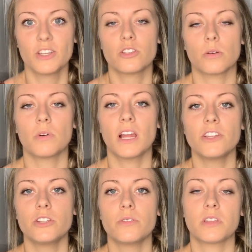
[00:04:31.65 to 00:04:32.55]
So what I
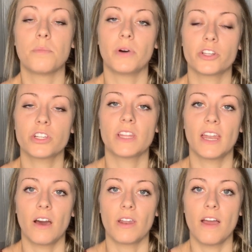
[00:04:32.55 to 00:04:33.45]
do is I budget that
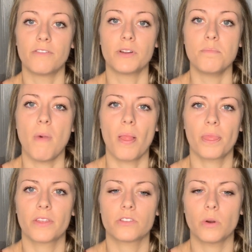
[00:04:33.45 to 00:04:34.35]
out every month.
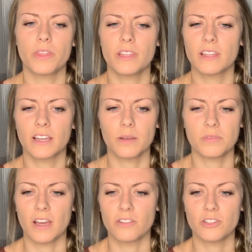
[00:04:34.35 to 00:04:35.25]
So I think that comes
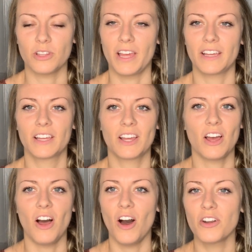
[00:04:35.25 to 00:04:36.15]
out to like
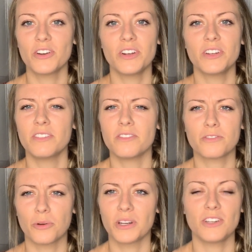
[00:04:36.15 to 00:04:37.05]

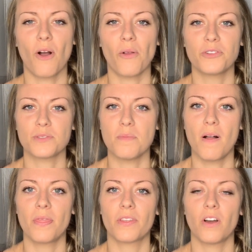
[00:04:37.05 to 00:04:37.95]
$140 a
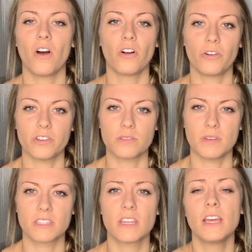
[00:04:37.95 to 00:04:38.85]
month on
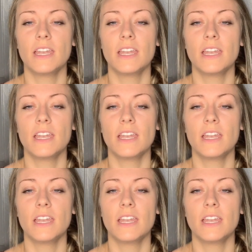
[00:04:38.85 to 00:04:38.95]
Christmas.